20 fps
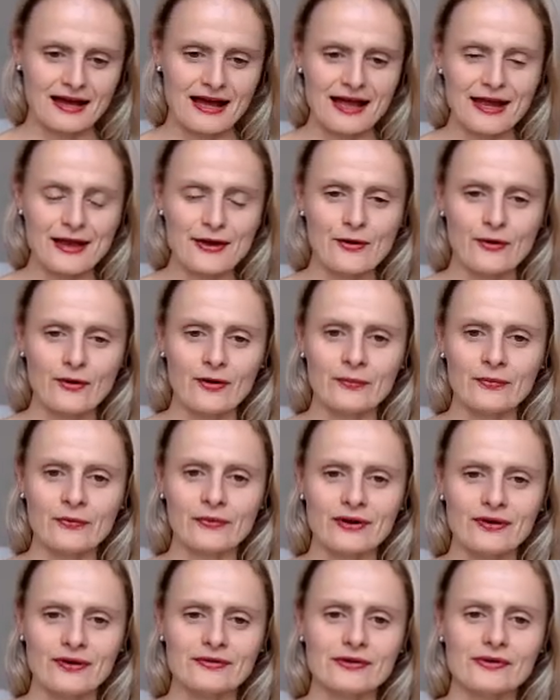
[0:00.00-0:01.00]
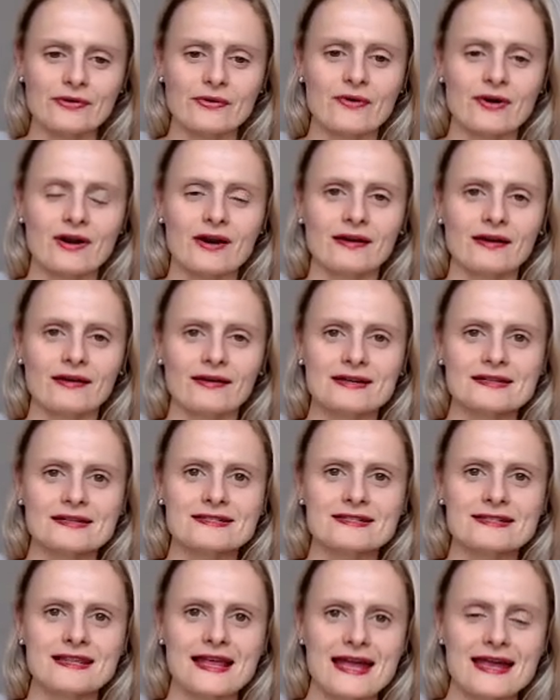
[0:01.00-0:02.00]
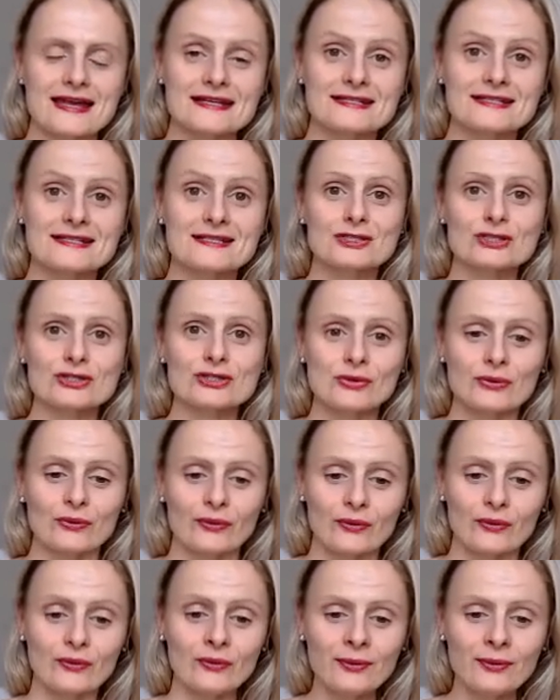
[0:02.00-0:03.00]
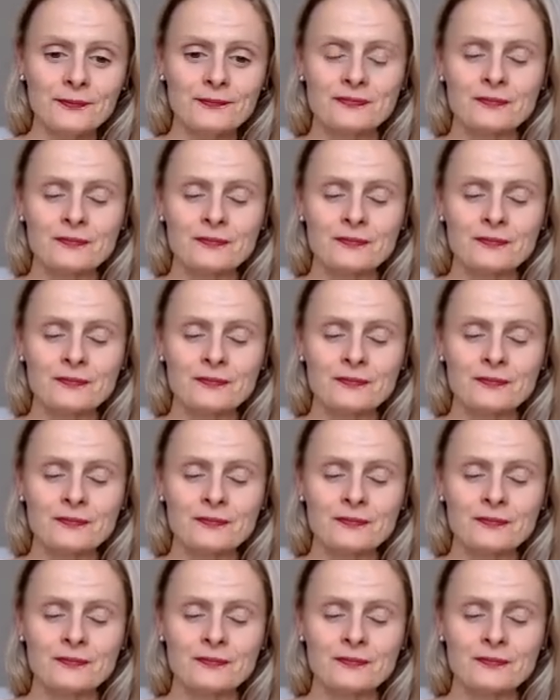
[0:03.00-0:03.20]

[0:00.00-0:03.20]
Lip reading: I hope wherever you are, it's nice too.